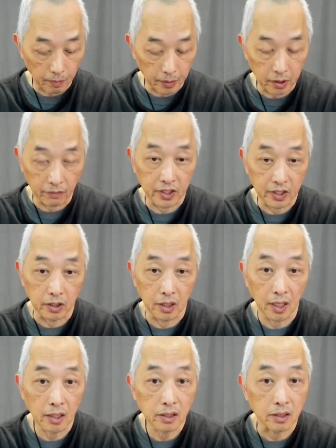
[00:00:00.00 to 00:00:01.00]
which is a
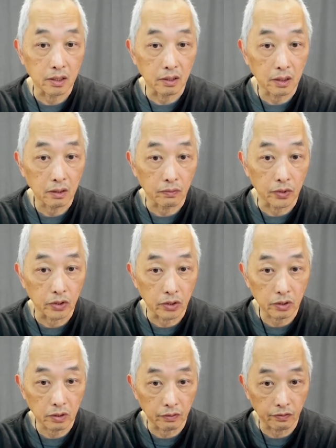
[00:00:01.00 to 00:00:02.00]
very
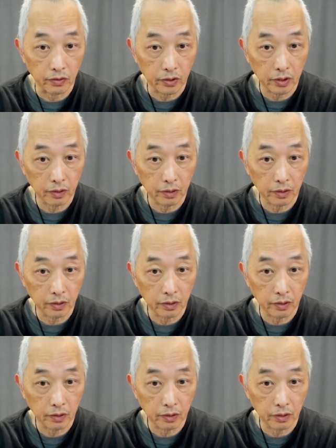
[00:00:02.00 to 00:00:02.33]
basic form of life.